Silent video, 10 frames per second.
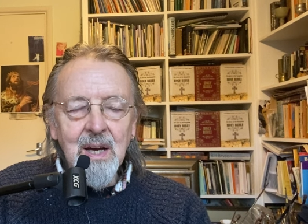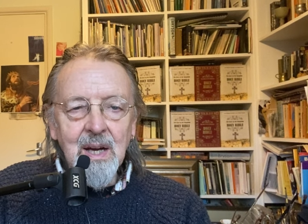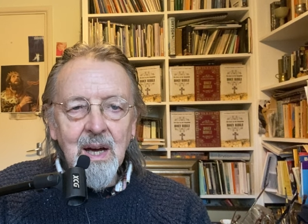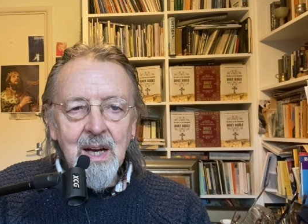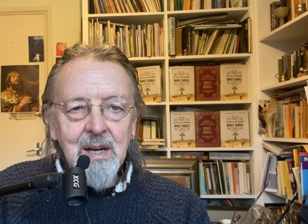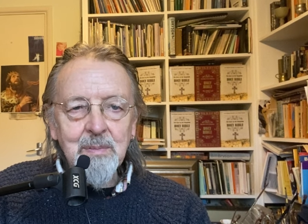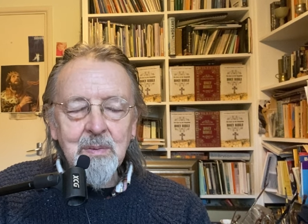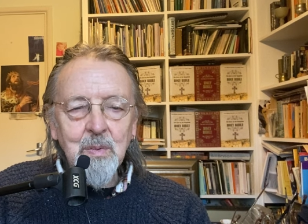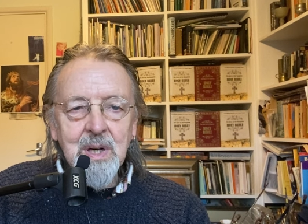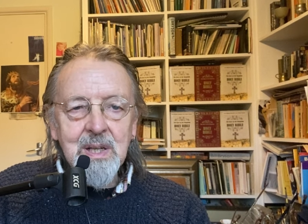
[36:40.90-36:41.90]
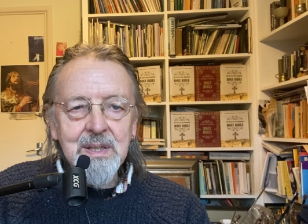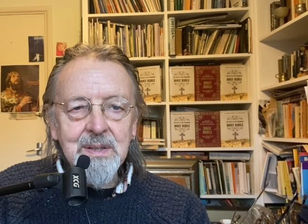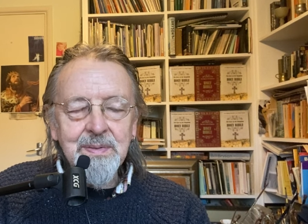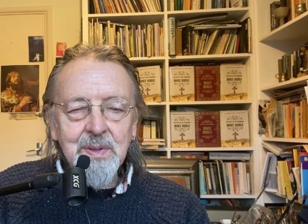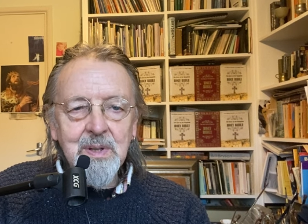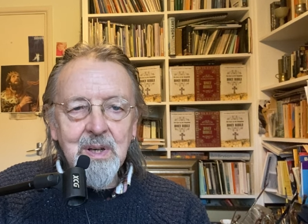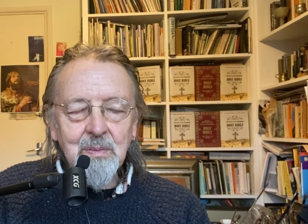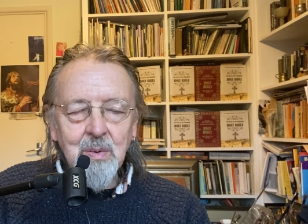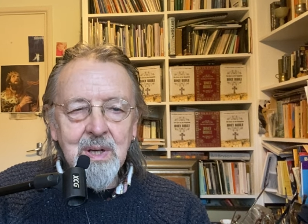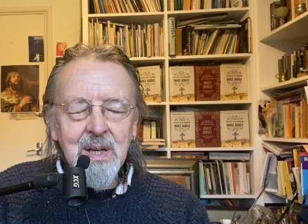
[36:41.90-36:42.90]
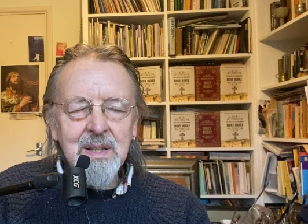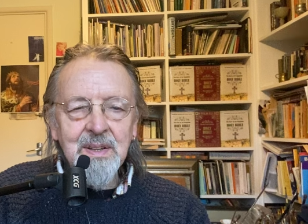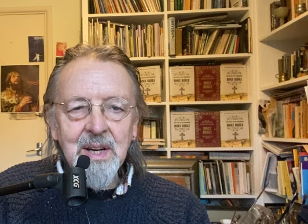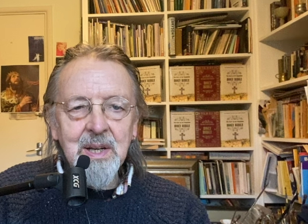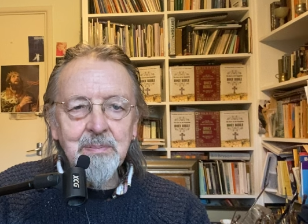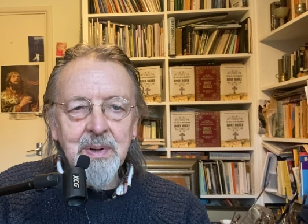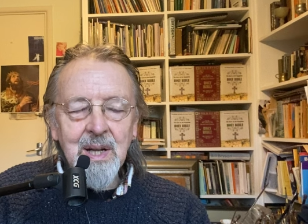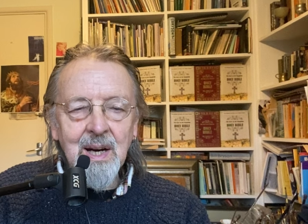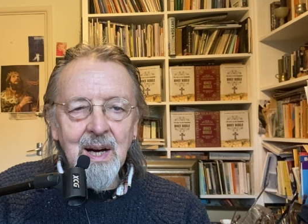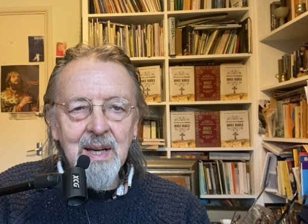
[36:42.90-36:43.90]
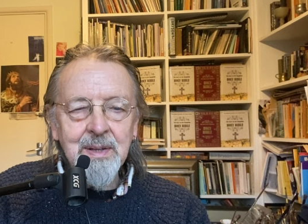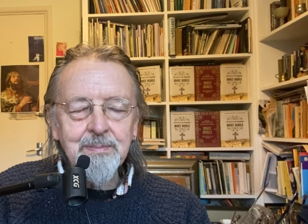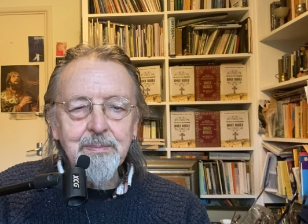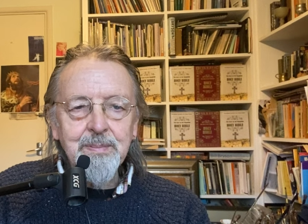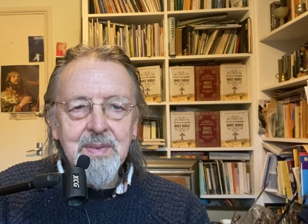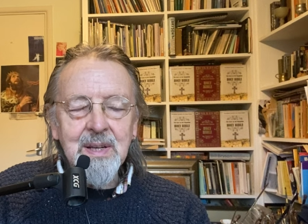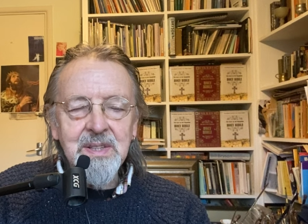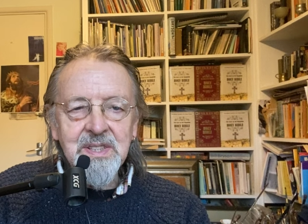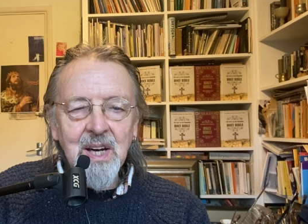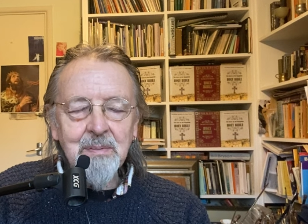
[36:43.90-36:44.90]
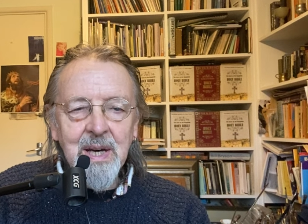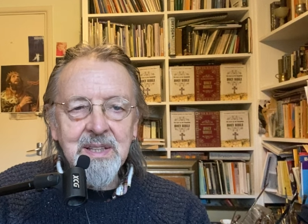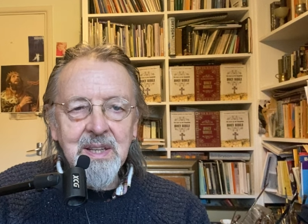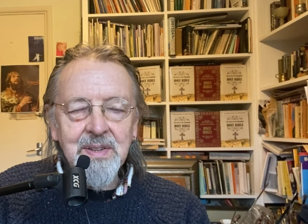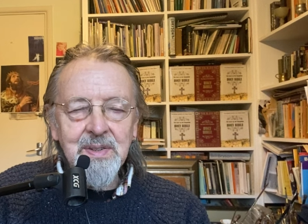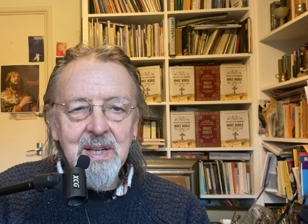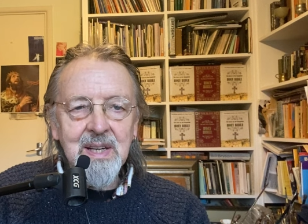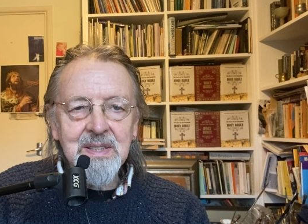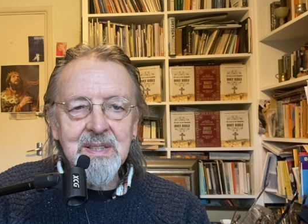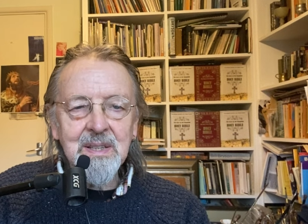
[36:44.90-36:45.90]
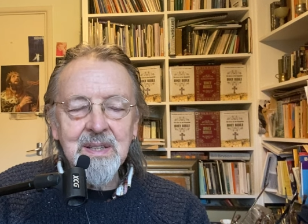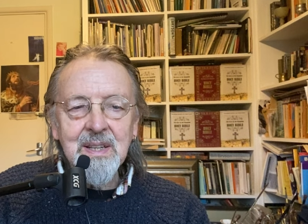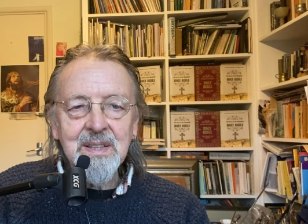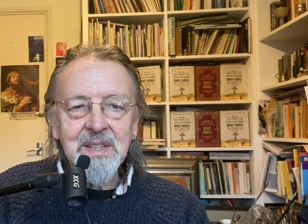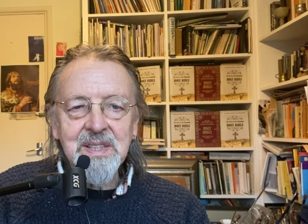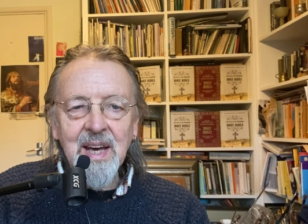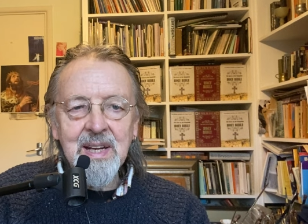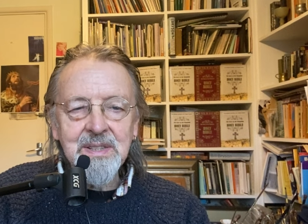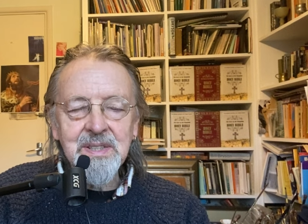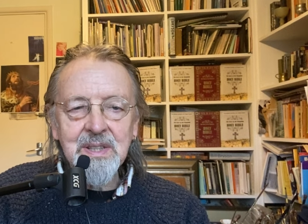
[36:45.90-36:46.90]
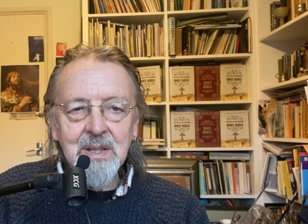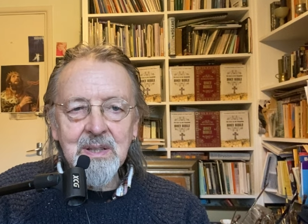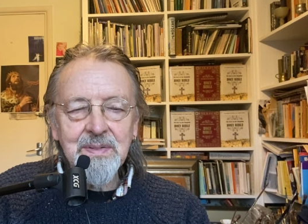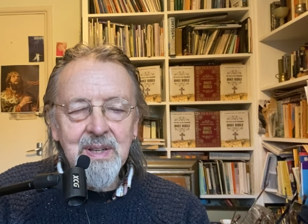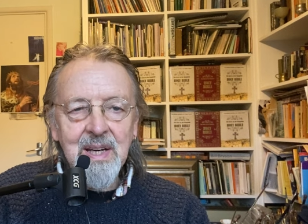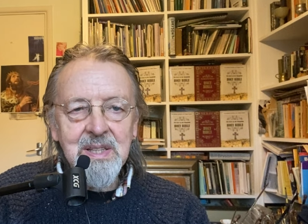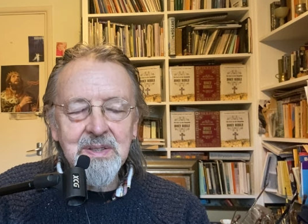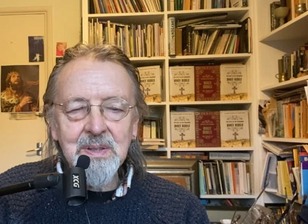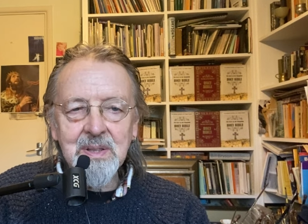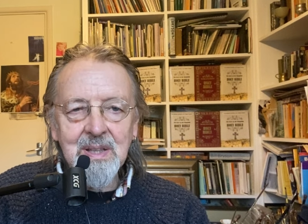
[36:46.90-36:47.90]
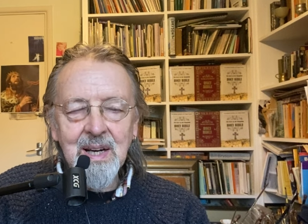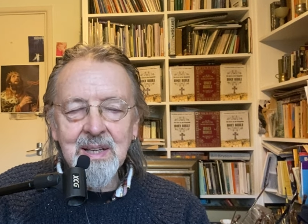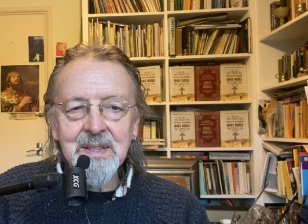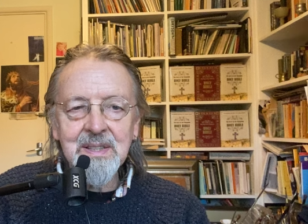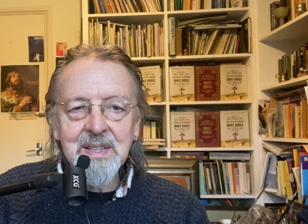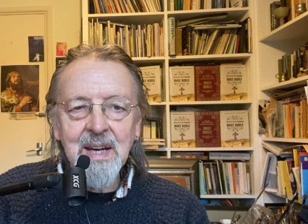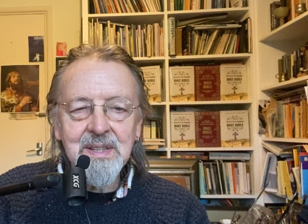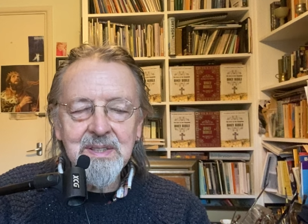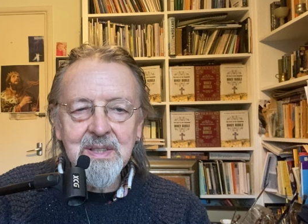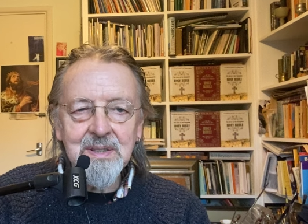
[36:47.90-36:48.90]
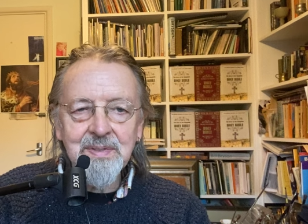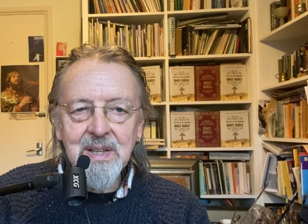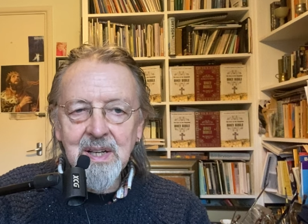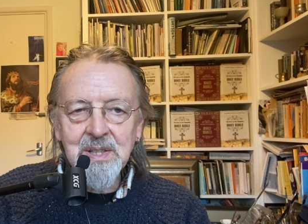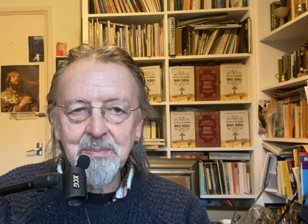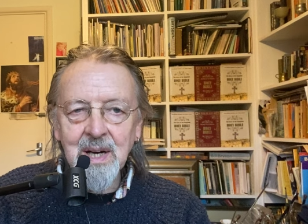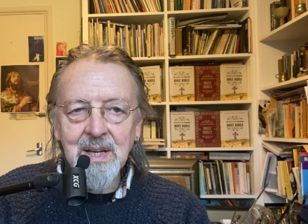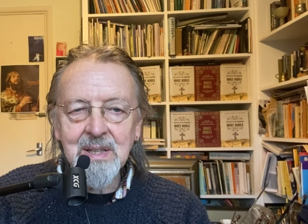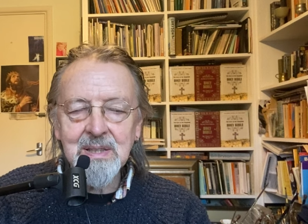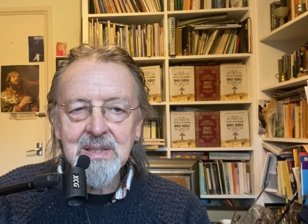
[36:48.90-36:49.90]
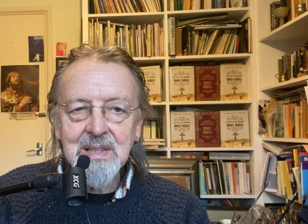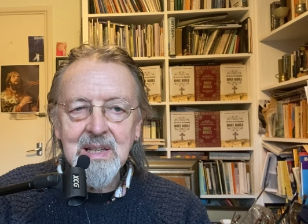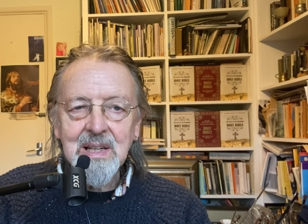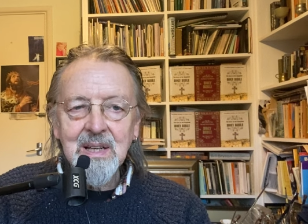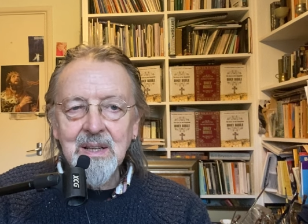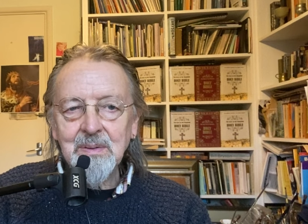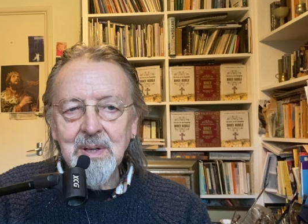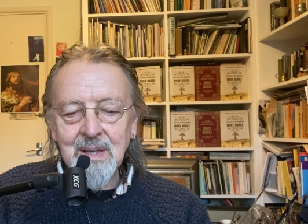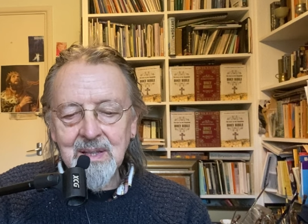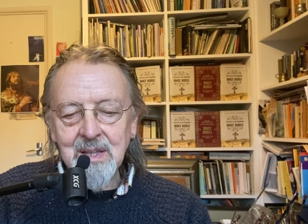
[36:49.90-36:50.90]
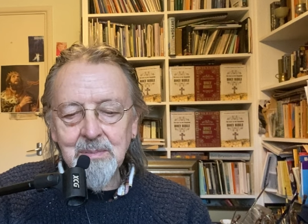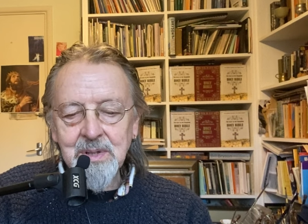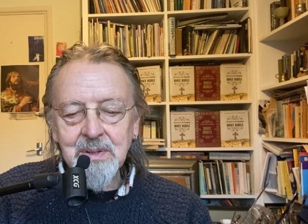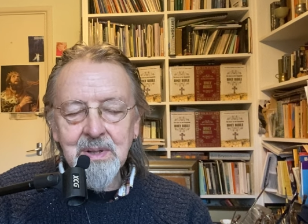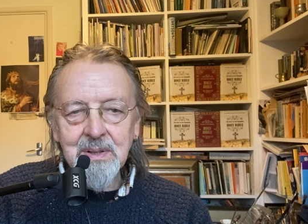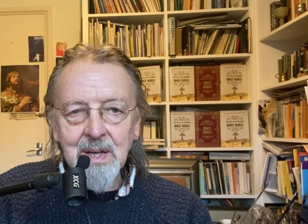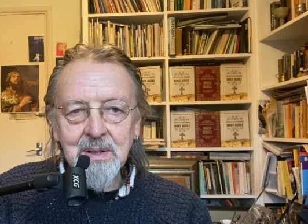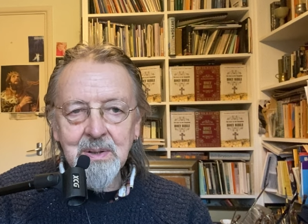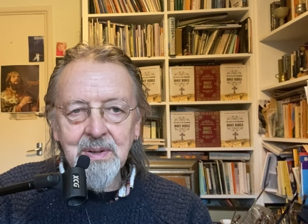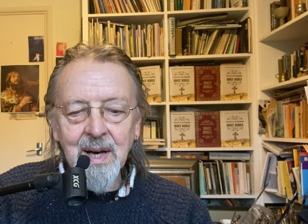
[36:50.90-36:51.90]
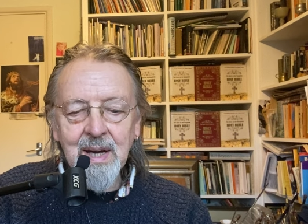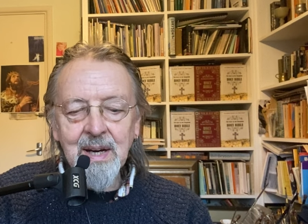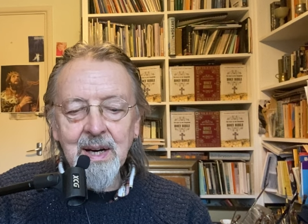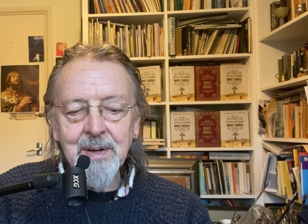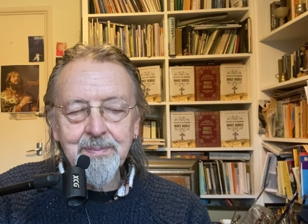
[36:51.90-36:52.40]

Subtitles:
Word for word, they apply. In Psalm 83, it's got the tents of Esau and the tents of Ishmael. Well, I'm sure you know who they are.